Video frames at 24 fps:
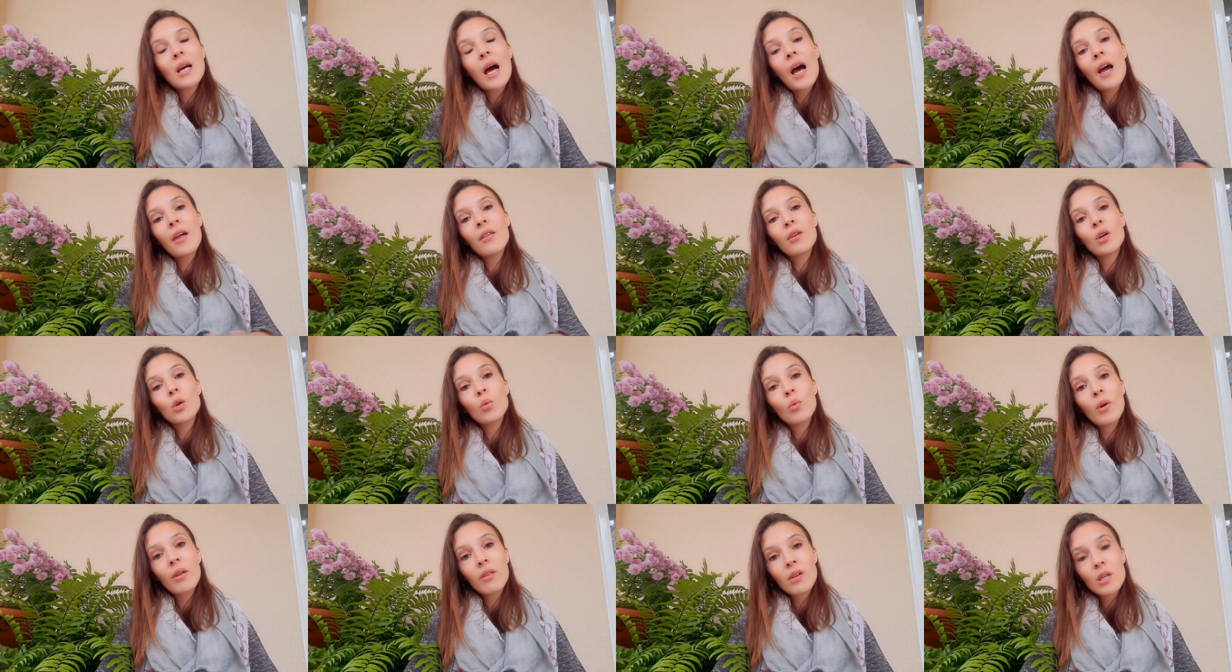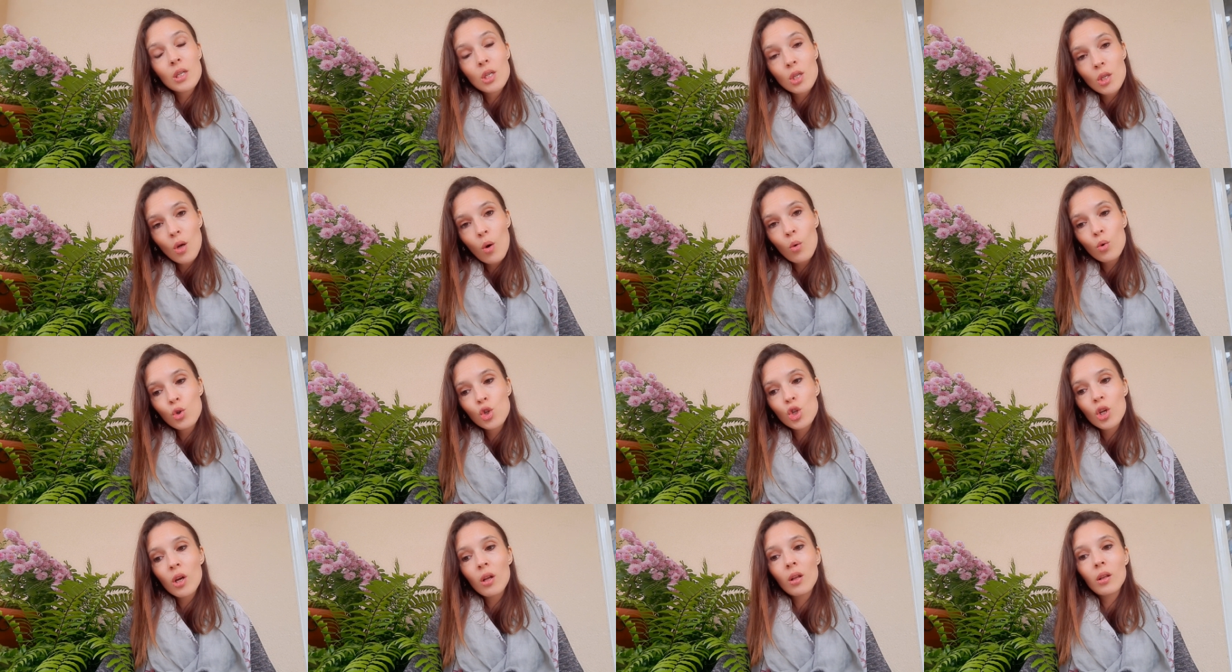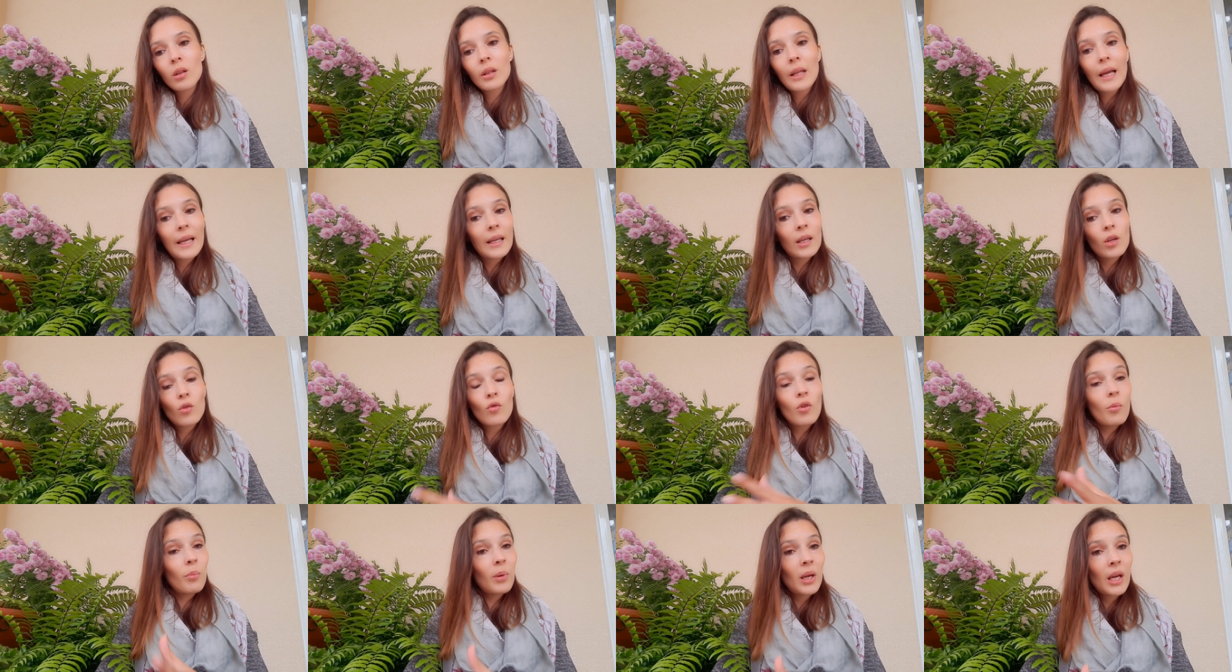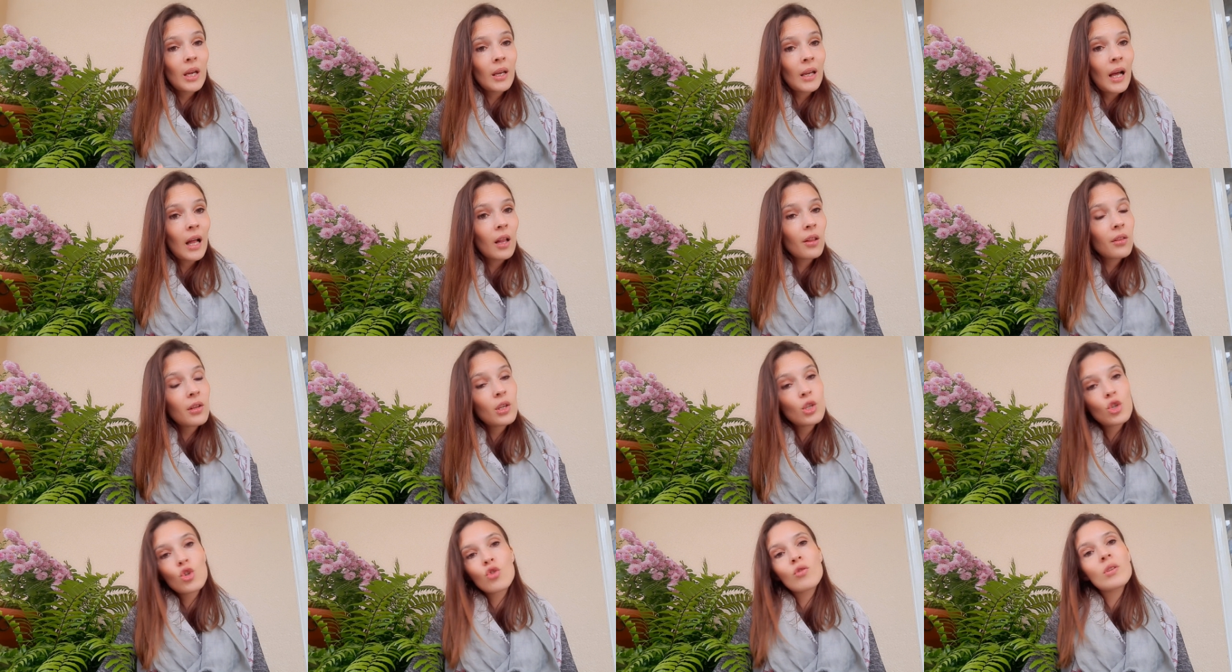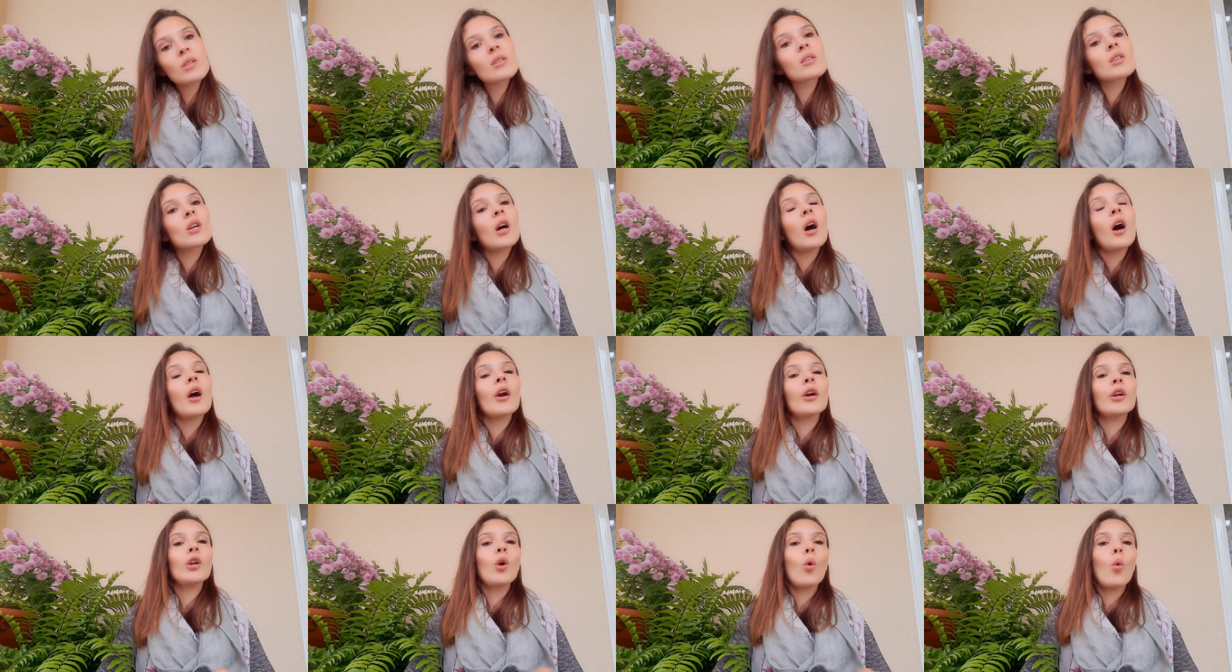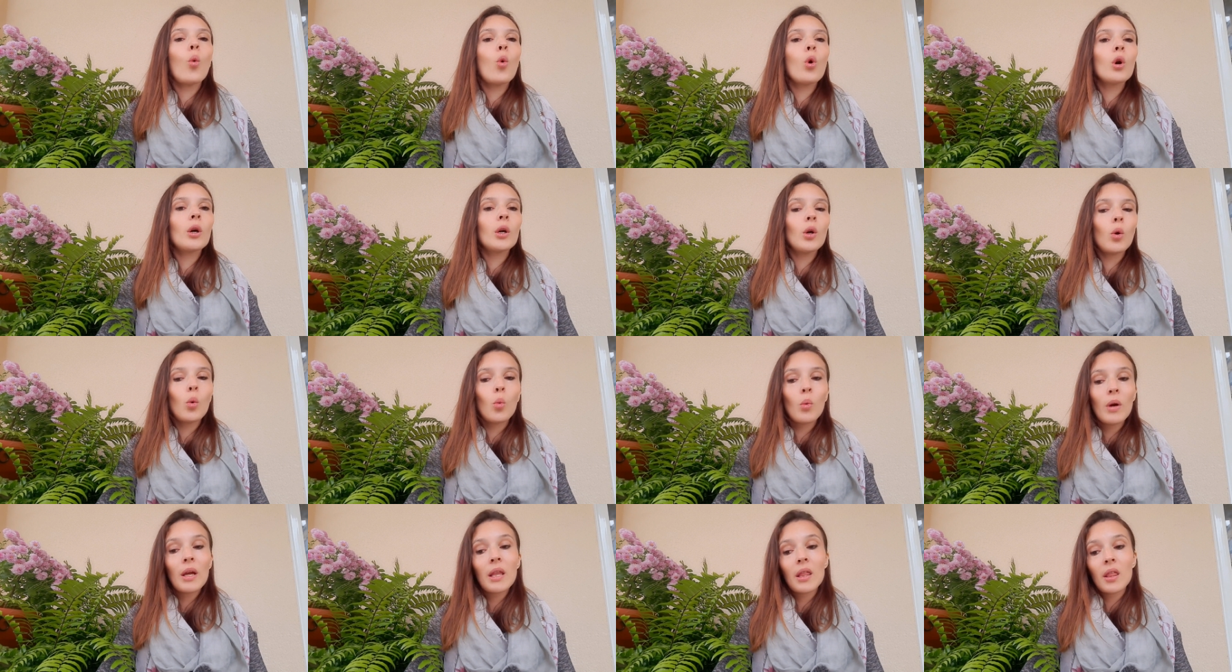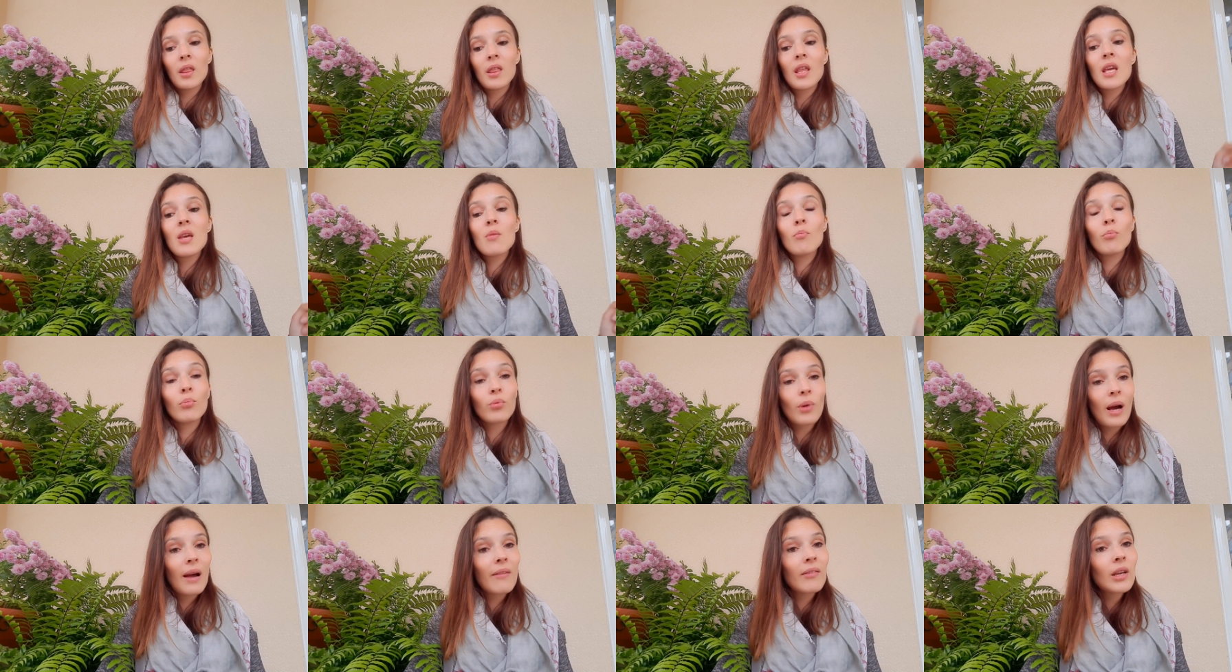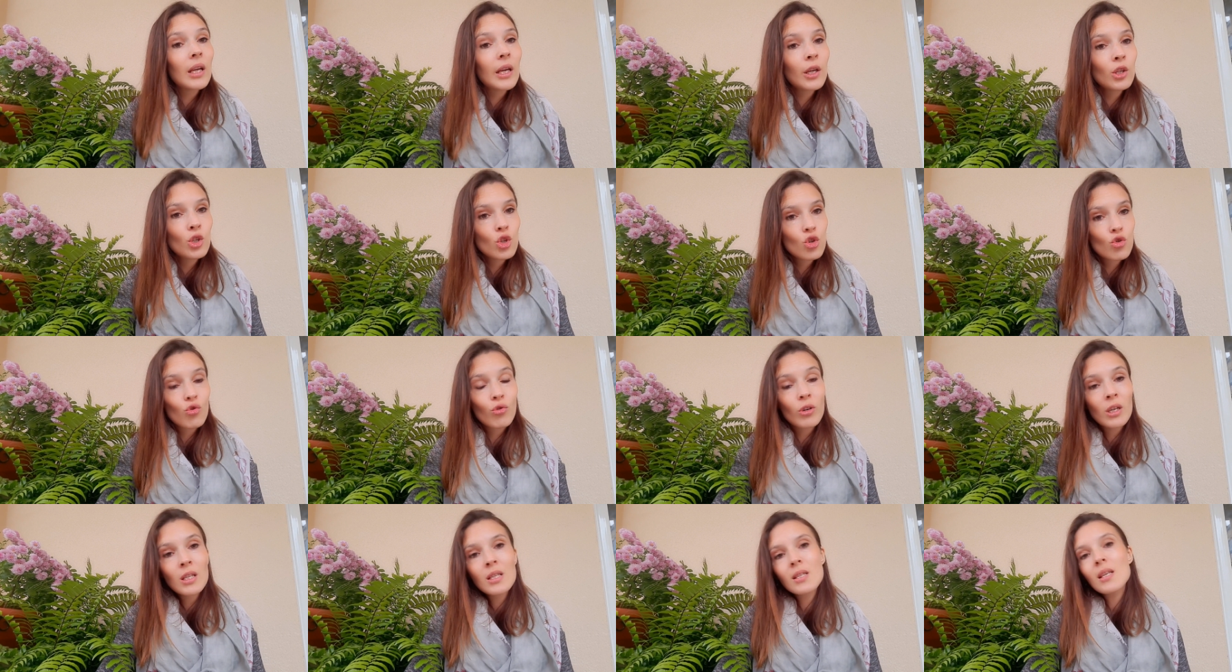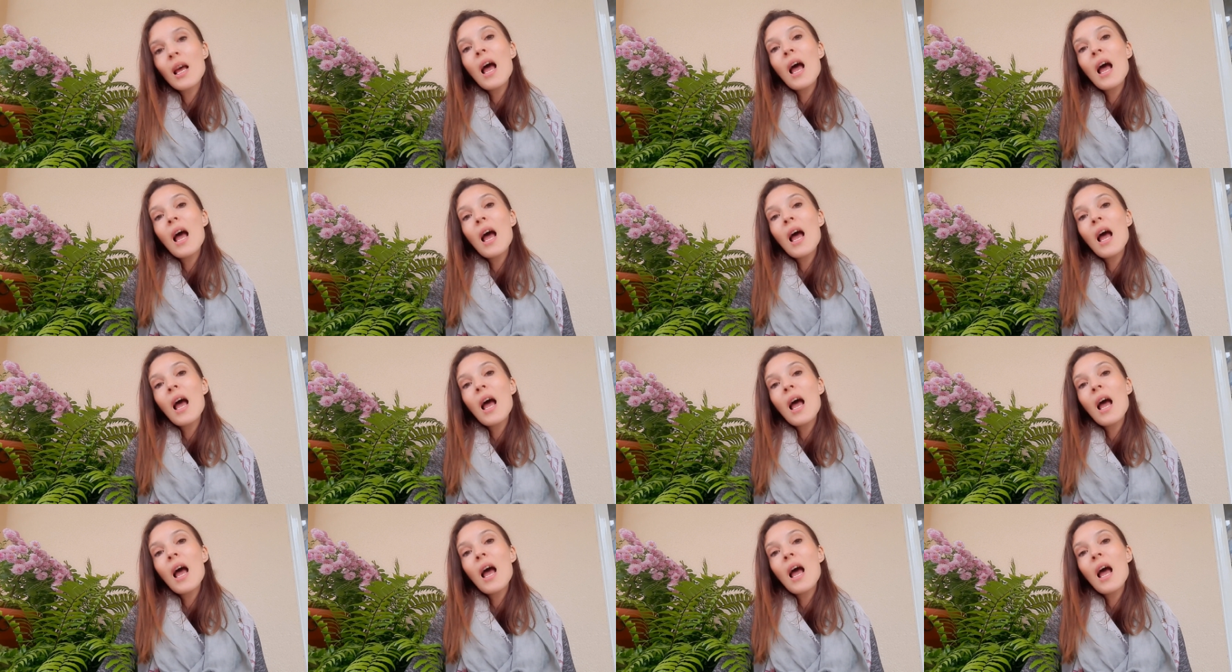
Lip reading: either with a social like European health insurance card or with the private insurance.